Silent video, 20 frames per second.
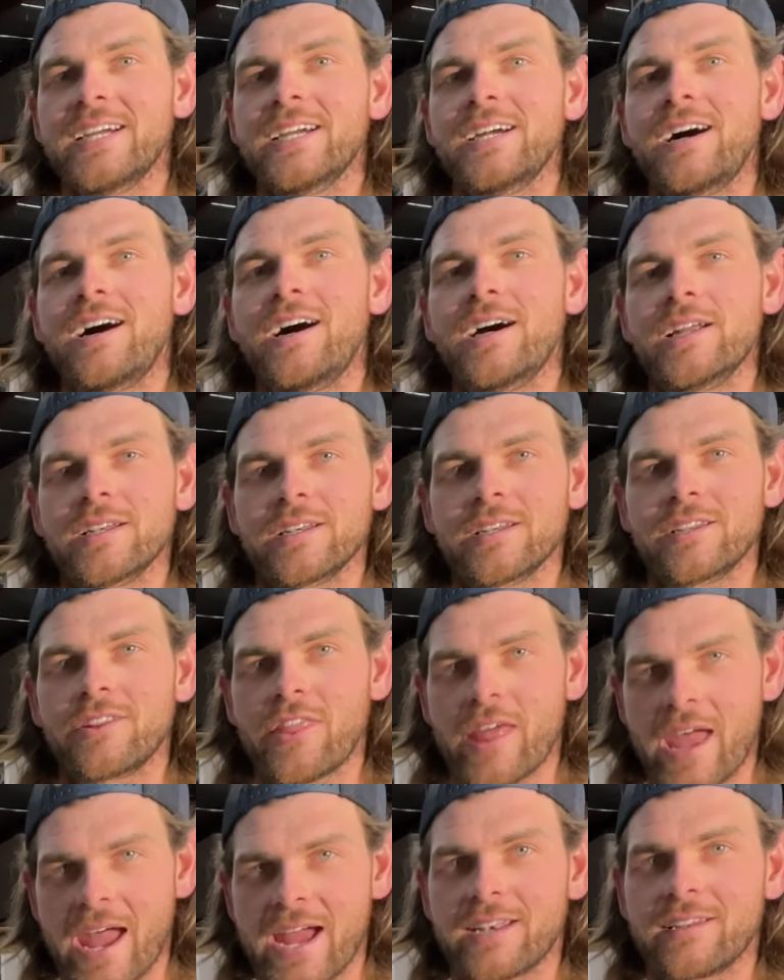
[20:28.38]
on
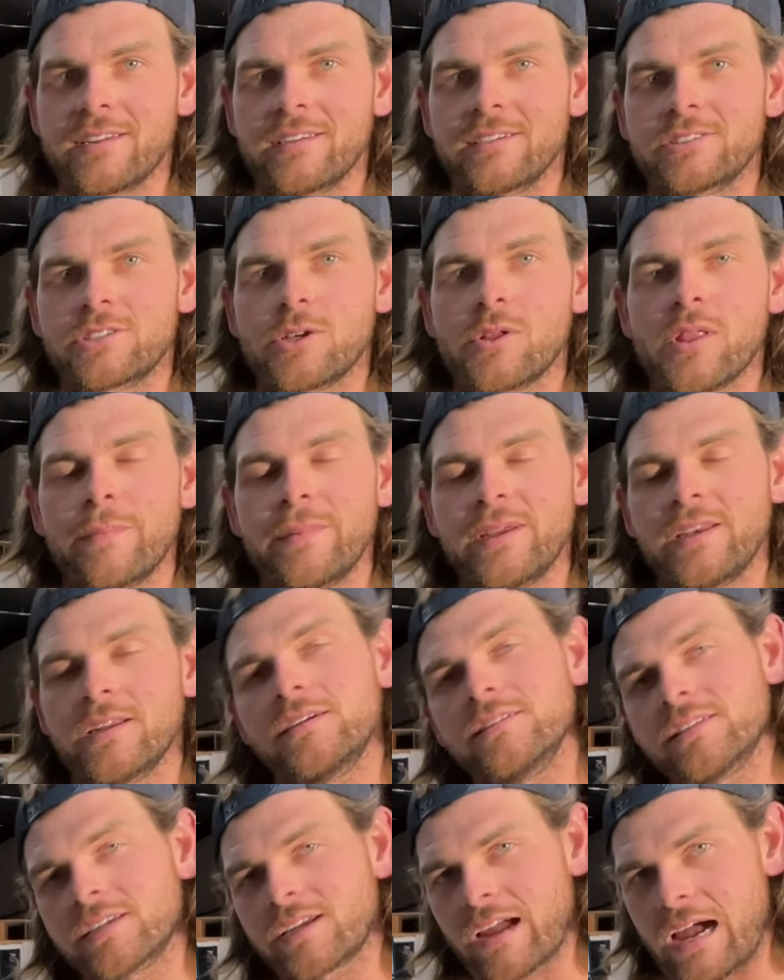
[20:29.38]
that. So let me know
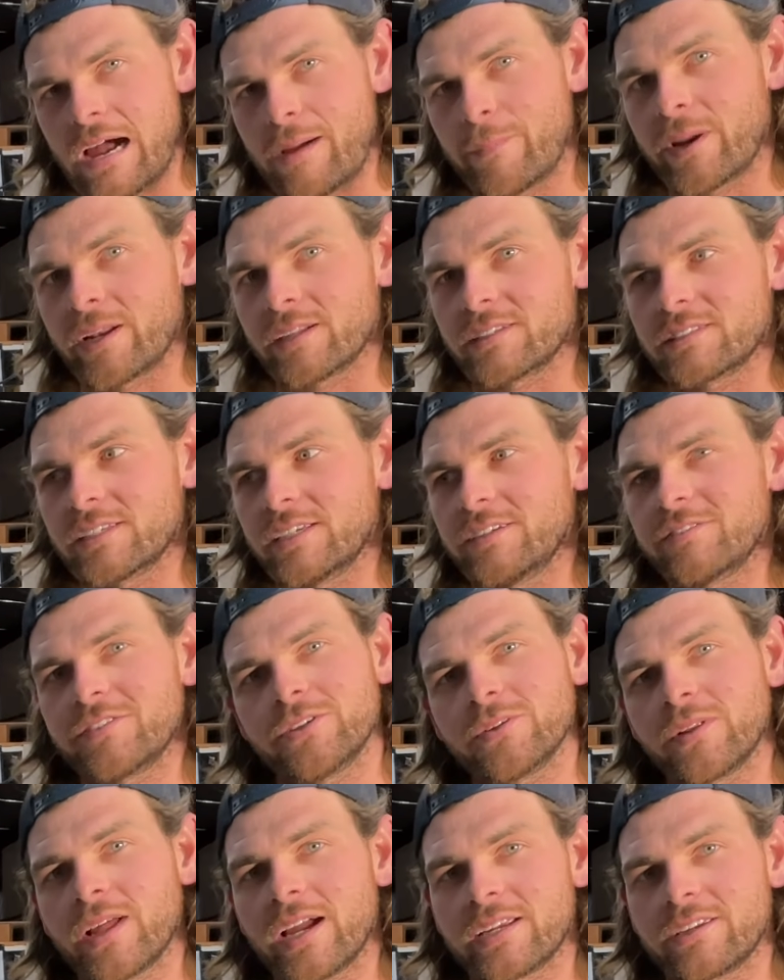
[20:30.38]
in the comments if you
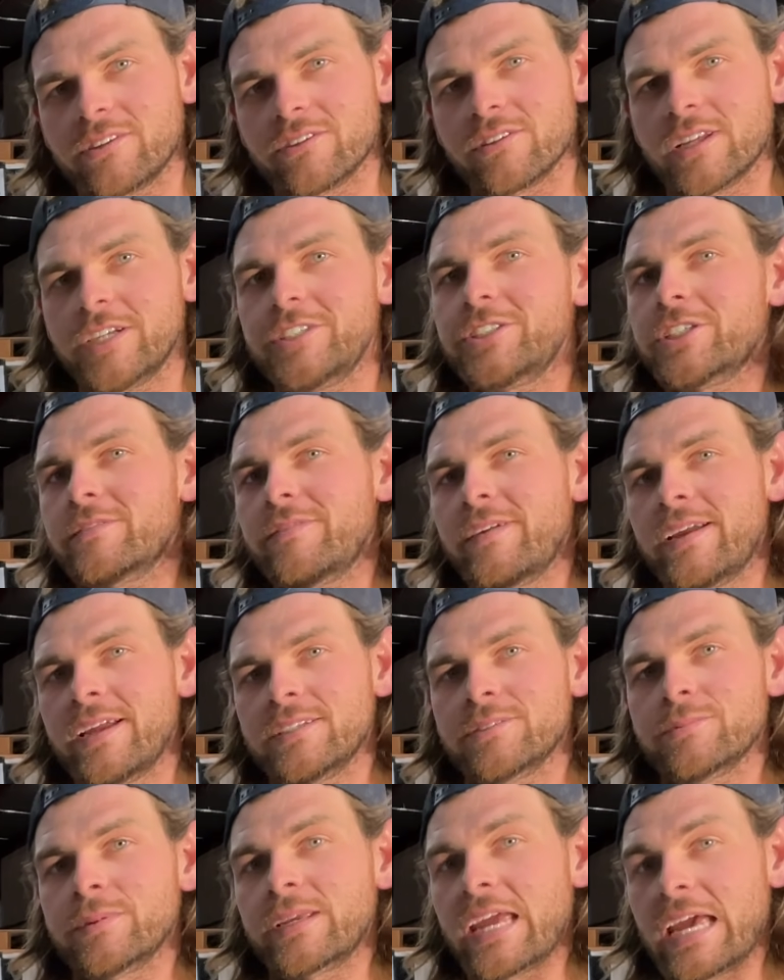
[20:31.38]
like your electric
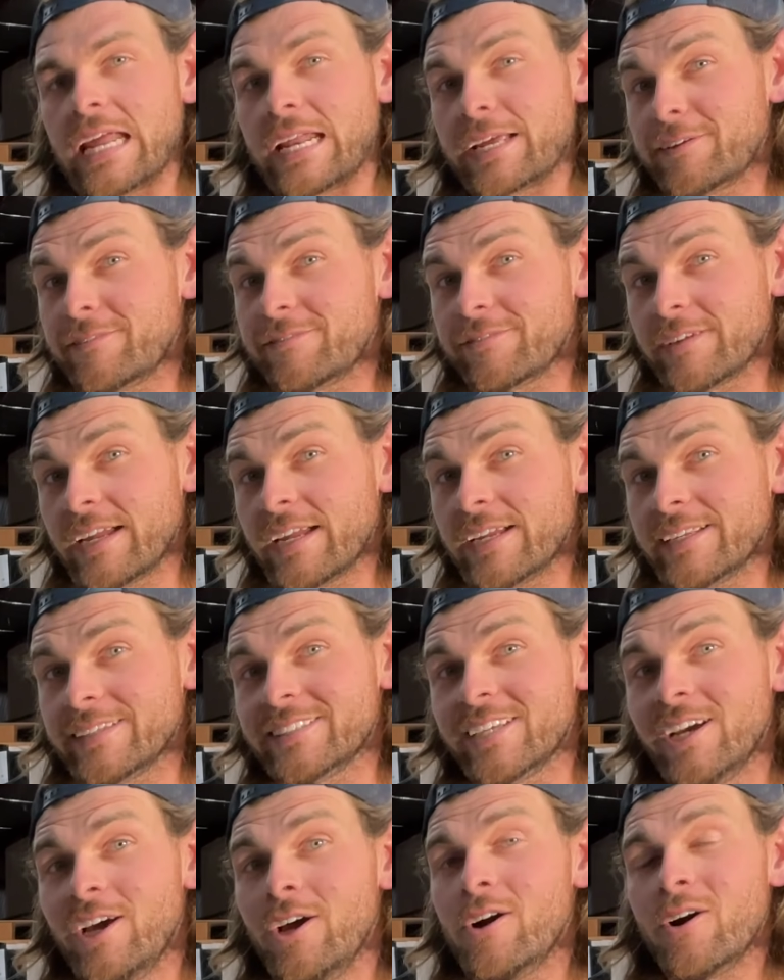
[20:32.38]
fans, mechanical fans,
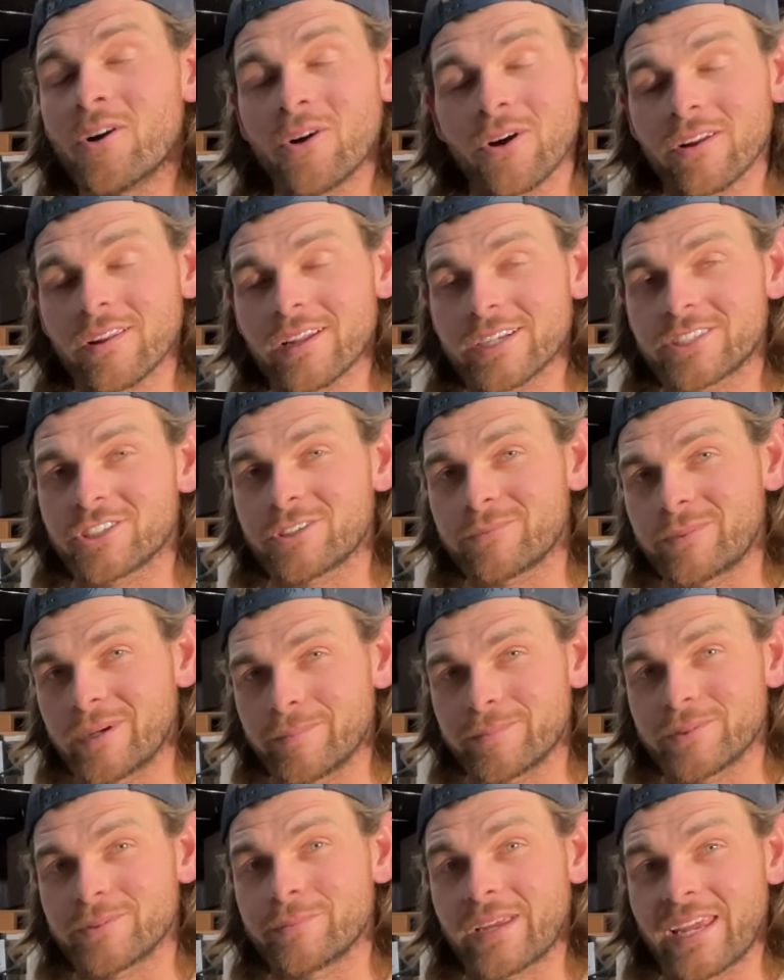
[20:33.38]
or electric
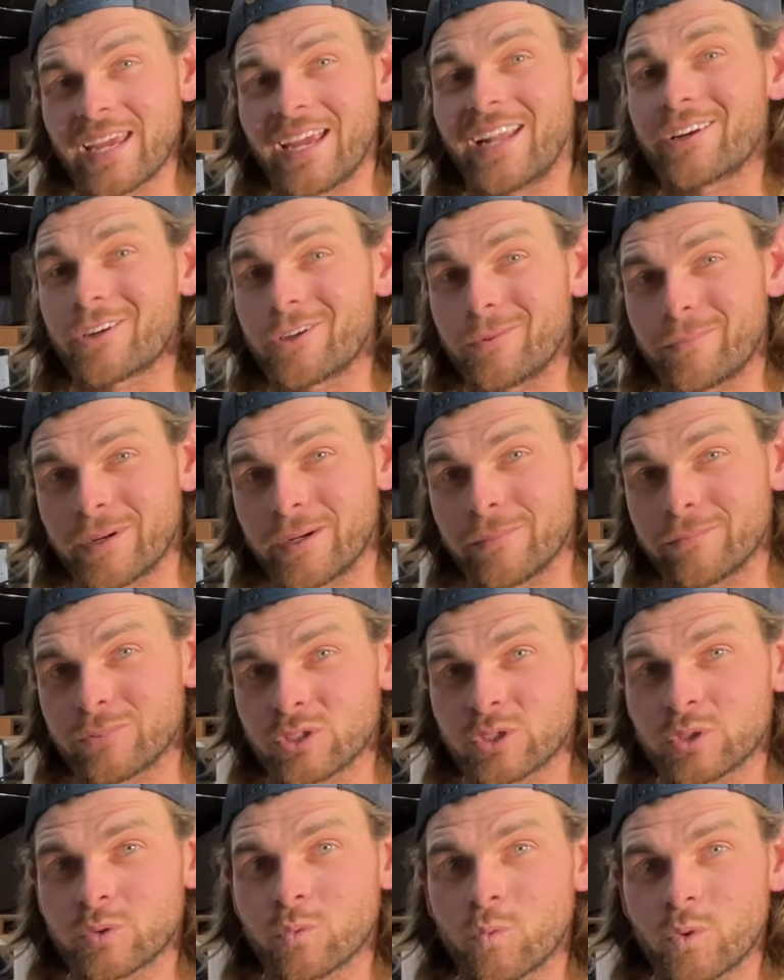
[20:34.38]
pumps and mechanical
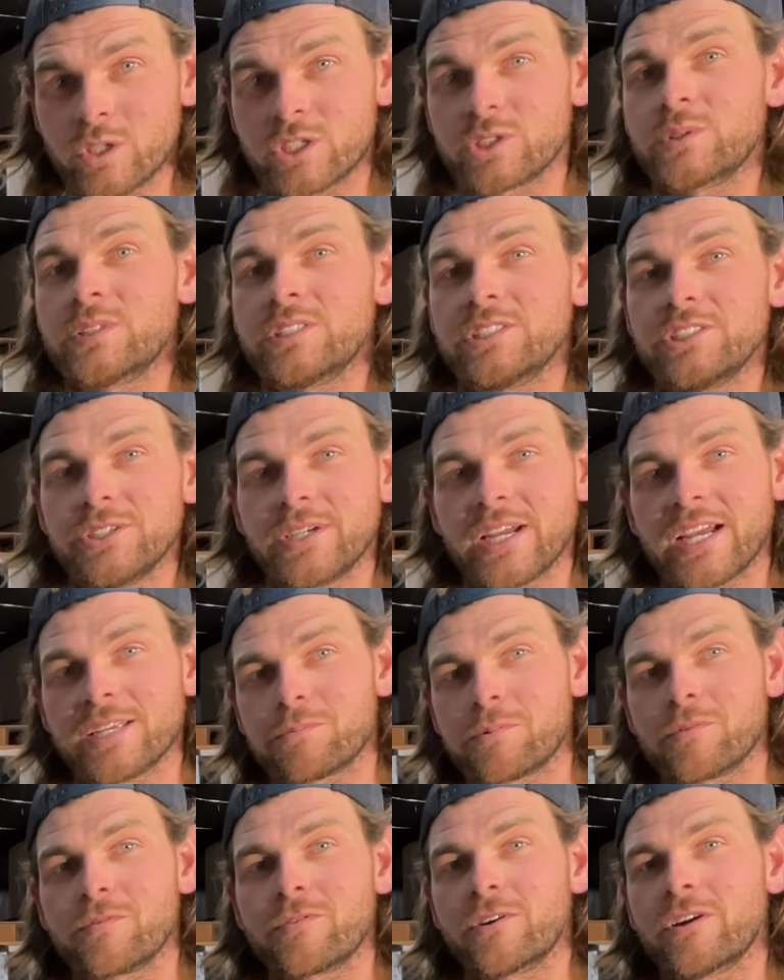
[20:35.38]
pumps, which ones you guys
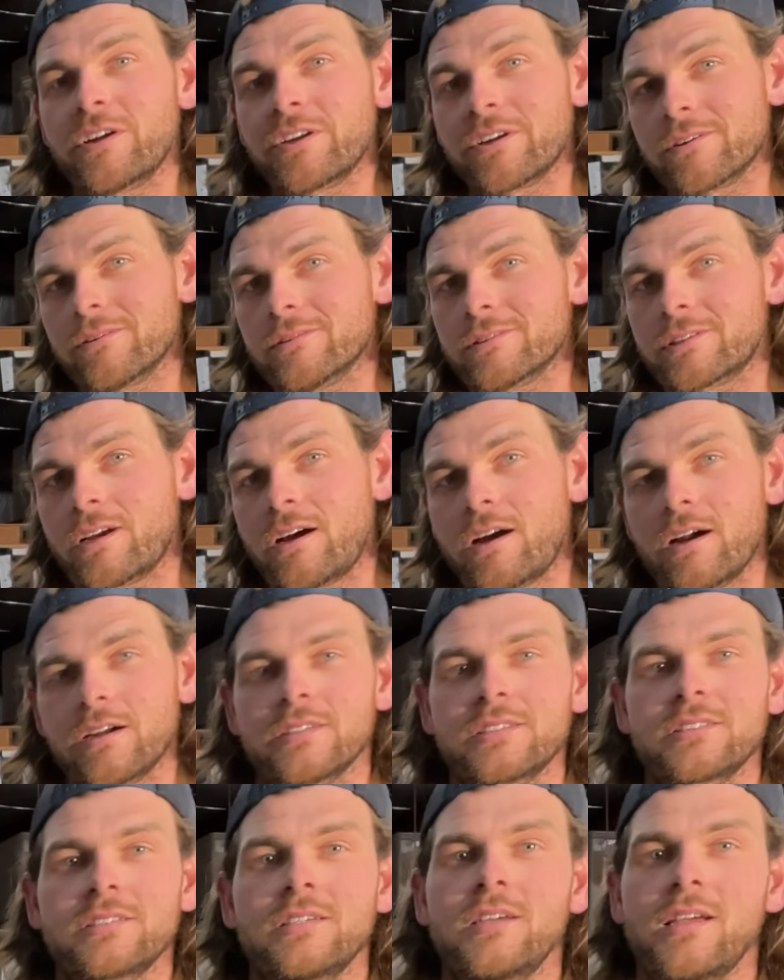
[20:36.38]
prefer on your old
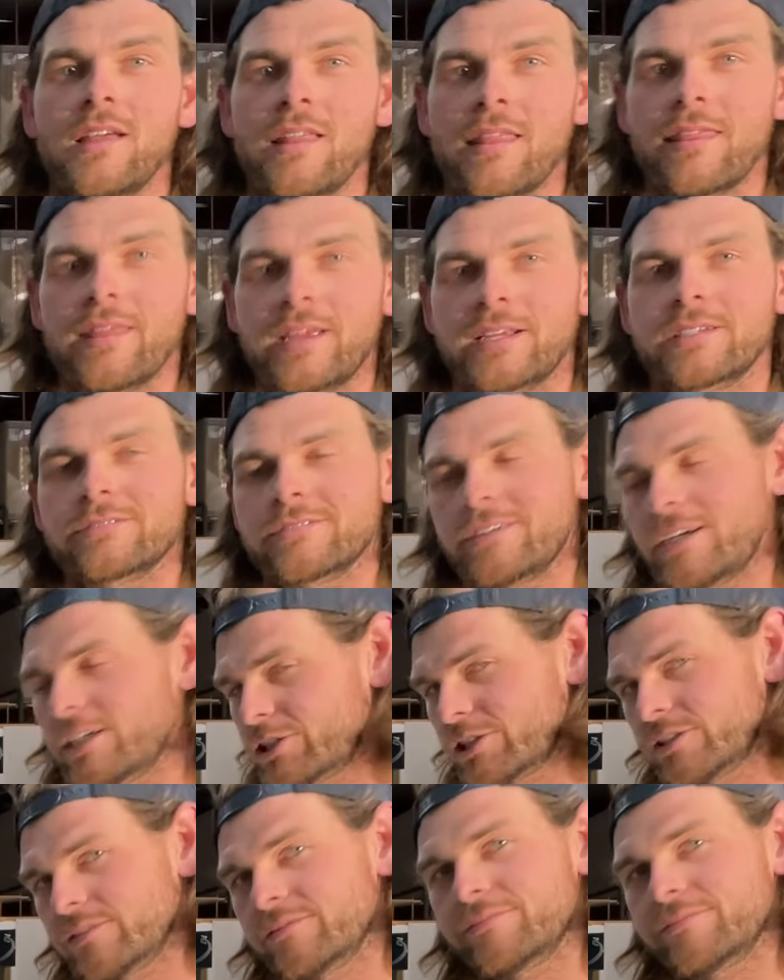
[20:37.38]
cars. Thanks for watching.